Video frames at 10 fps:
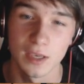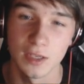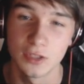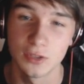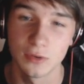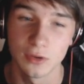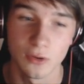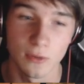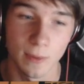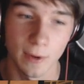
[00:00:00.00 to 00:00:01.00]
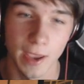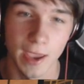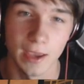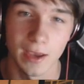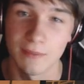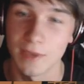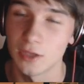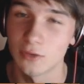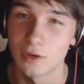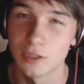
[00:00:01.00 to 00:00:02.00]
is to incorporate and
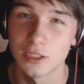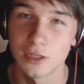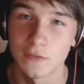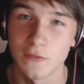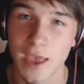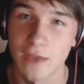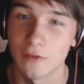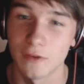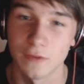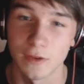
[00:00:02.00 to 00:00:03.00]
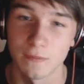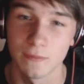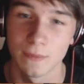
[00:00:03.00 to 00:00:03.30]
make your own designs for everything,